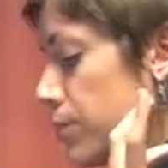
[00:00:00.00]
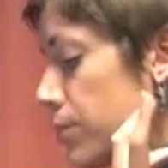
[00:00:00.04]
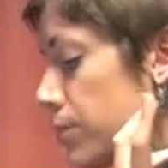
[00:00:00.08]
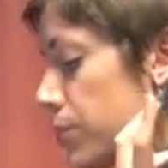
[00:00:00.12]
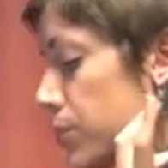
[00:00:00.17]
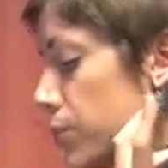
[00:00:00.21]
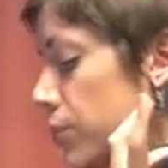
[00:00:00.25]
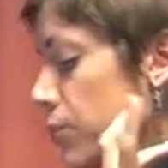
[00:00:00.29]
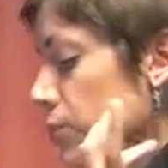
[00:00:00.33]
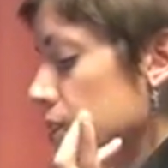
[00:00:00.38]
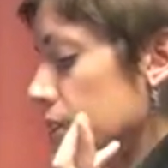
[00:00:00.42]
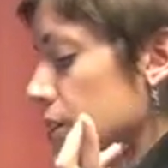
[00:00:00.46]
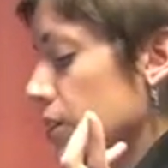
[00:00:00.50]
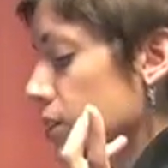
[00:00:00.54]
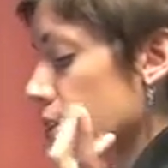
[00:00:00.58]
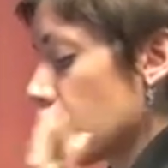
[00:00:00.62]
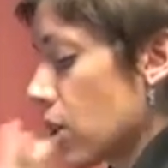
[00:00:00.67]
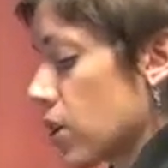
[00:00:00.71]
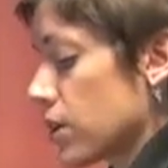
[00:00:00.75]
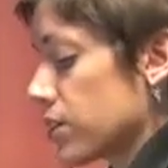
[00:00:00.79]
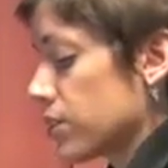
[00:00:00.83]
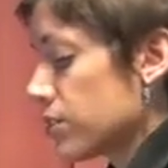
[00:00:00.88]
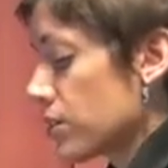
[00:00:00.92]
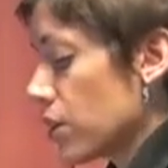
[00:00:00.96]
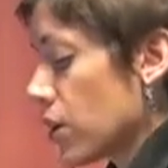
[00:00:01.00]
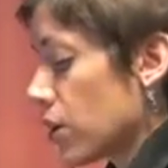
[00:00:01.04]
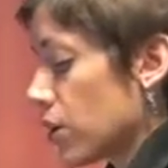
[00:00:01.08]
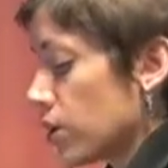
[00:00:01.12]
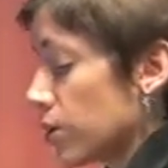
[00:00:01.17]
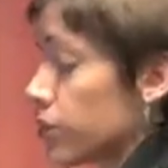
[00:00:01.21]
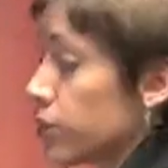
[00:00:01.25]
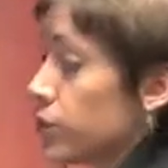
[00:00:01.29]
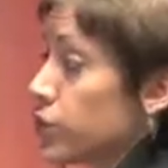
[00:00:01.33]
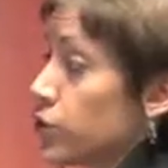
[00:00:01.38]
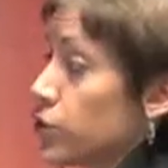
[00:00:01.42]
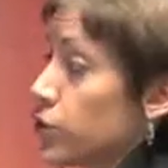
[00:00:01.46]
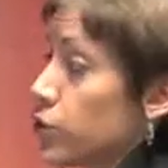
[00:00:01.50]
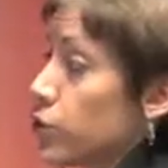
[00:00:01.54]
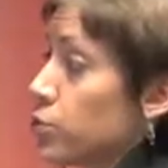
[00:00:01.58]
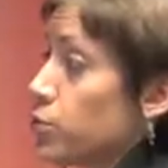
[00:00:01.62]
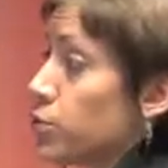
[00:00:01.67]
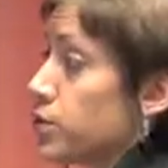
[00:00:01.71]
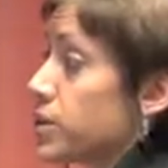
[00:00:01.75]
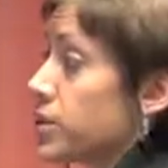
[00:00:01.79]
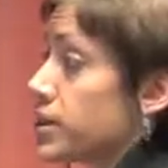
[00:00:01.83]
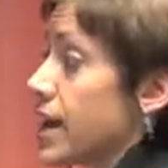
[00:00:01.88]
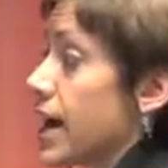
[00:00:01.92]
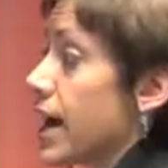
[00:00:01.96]
using guard dogs to
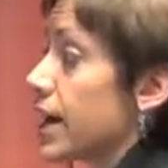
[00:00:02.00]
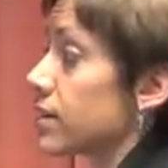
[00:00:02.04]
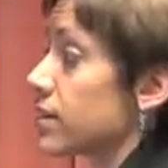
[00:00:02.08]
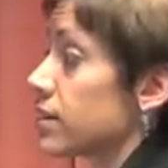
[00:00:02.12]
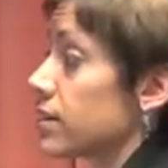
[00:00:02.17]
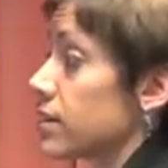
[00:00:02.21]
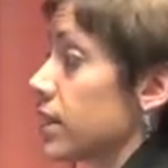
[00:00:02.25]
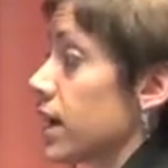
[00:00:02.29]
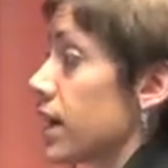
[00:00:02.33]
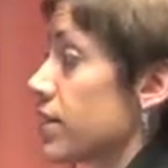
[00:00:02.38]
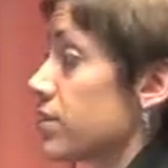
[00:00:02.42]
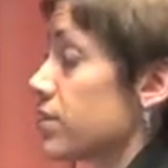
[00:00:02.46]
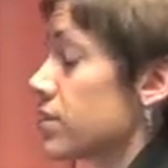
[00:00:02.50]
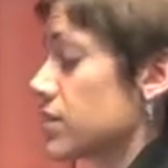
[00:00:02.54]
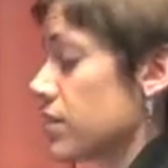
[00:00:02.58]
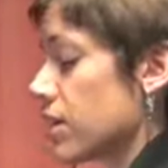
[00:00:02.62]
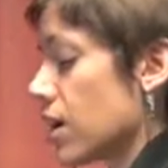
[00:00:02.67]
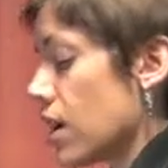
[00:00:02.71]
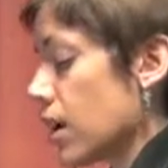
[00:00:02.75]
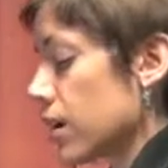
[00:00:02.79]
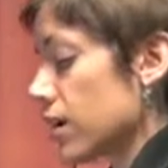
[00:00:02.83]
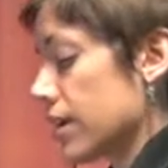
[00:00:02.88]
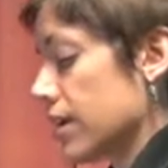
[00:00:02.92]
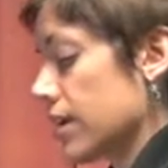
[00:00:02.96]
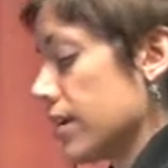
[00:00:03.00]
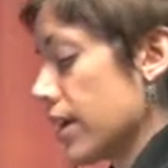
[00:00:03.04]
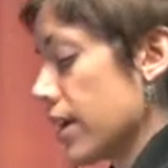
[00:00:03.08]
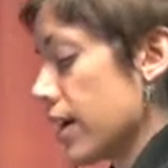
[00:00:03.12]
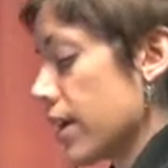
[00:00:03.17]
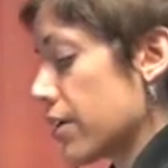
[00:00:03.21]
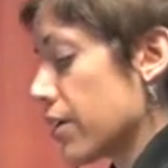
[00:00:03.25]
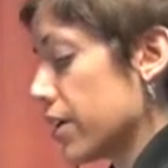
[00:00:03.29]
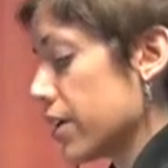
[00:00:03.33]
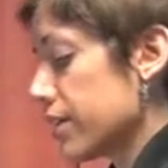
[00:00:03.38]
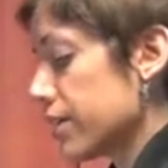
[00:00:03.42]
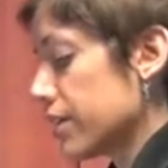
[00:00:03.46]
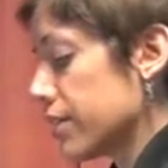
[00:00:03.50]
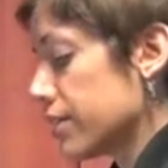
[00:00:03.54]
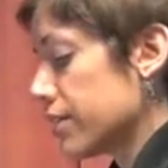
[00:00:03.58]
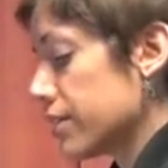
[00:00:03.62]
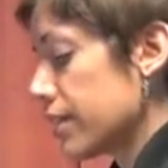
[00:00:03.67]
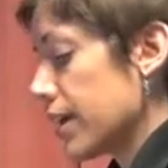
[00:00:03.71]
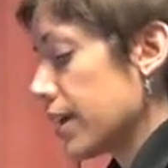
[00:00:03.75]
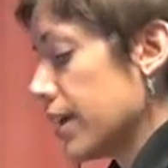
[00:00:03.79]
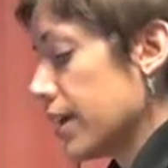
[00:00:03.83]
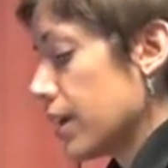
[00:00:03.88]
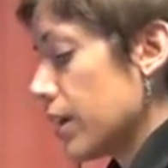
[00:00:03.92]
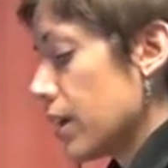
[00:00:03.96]
protect livestock in
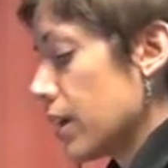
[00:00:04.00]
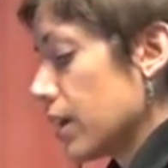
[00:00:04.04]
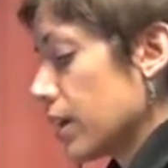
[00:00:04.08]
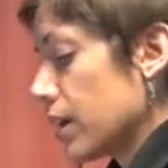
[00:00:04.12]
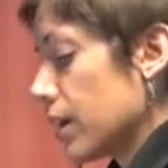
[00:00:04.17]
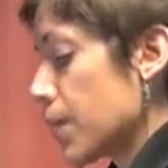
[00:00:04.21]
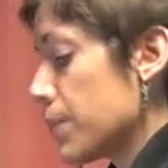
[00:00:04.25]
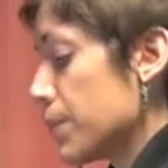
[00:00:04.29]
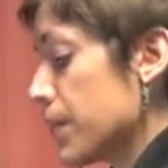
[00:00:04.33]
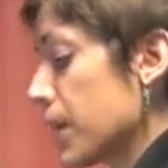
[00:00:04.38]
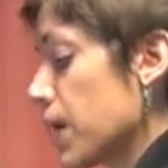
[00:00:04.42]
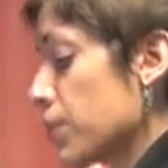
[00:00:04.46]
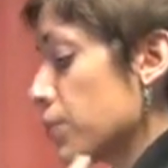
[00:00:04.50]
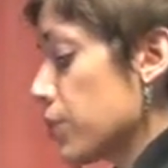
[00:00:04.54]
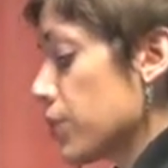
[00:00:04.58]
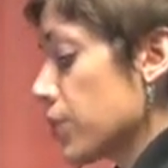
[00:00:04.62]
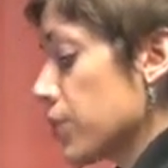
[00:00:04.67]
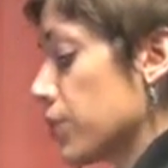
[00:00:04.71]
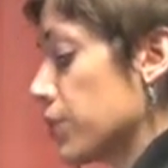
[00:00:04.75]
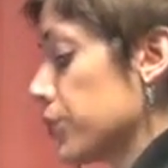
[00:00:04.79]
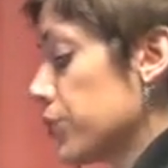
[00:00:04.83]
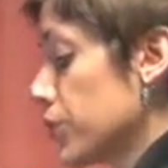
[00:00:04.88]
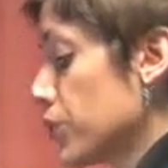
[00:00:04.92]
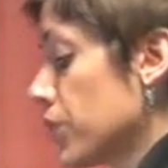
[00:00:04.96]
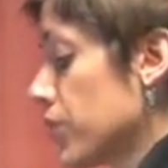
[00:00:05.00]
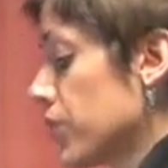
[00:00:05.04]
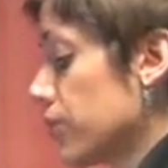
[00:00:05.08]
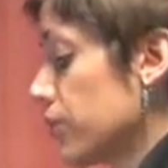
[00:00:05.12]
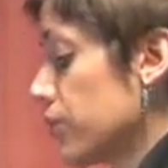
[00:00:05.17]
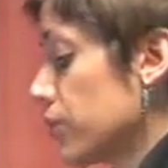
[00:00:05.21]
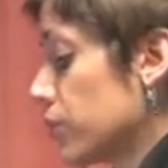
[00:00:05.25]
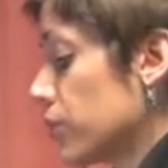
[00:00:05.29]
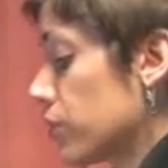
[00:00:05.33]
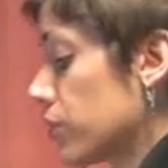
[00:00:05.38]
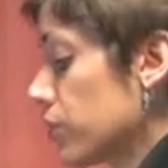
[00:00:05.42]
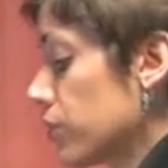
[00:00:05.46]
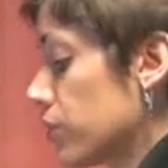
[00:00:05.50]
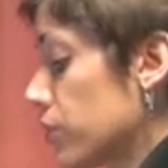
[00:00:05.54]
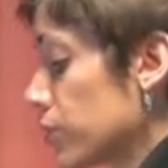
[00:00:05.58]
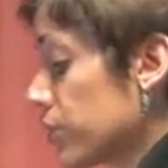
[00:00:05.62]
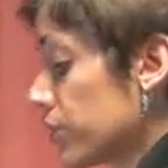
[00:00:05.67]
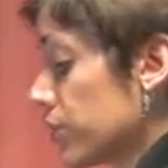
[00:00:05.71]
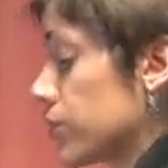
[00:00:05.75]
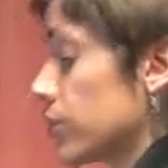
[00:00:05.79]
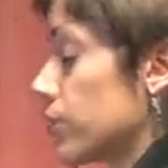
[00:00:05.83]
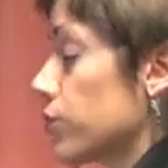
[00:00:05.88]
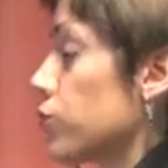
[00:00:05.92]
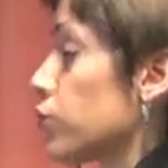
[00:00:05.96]
areas, coming up with alternative
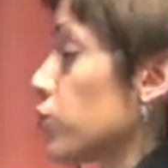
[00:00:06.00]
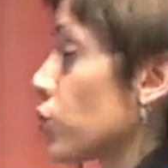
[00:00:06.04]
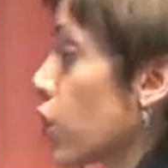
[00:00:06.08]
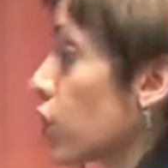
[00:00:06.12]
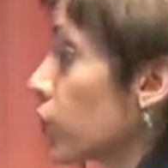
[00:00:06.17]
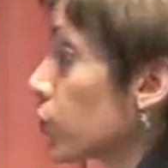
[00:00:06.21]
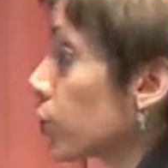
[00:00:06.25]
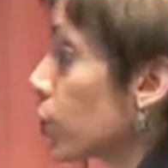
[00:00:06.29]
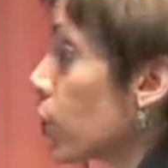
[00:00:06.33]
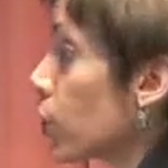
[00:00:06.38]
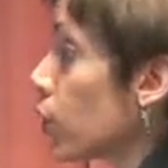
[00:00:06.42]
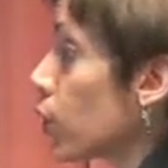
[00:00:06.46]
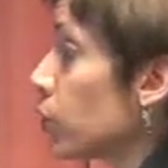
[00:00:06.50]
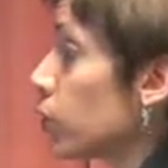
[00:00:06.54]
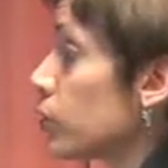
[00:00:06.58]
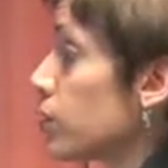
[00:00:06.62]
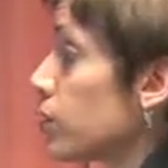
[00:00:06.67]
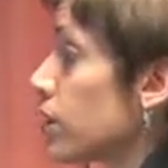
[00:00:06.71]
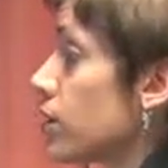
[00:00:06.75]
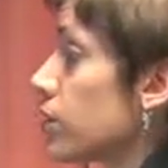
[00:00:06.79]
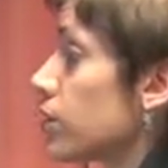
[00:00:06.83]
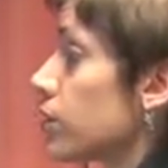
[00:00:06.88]
sources of charcoal.